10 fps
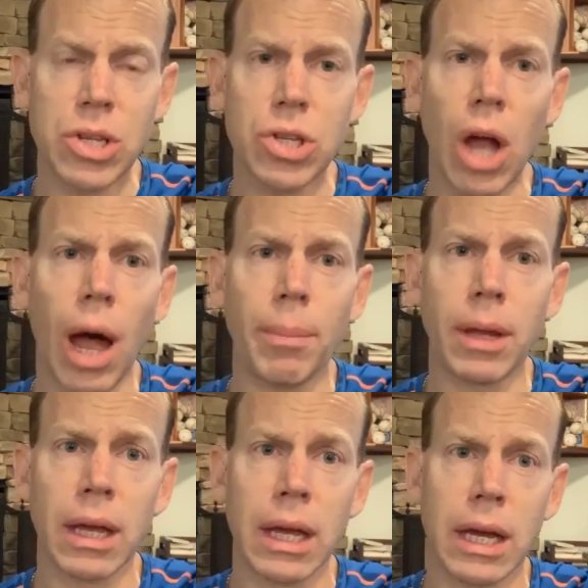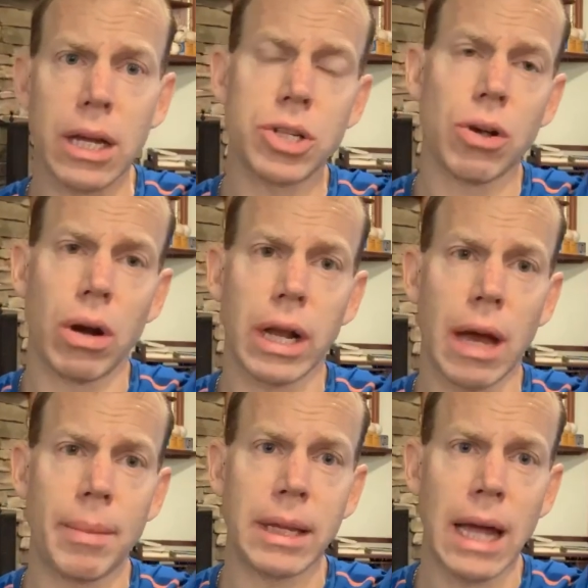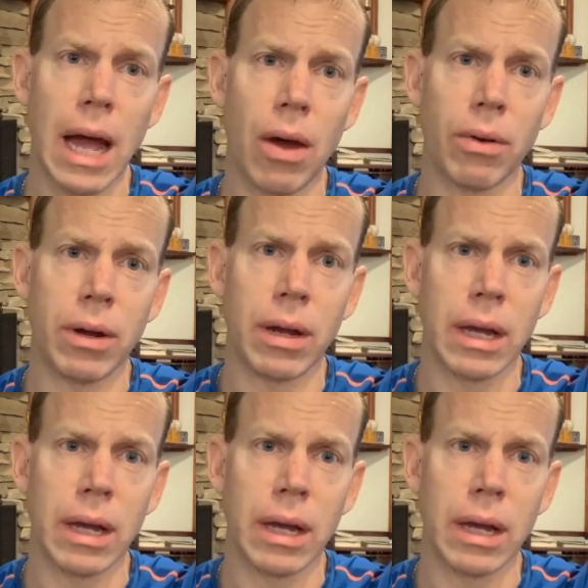stopped and it started coming down,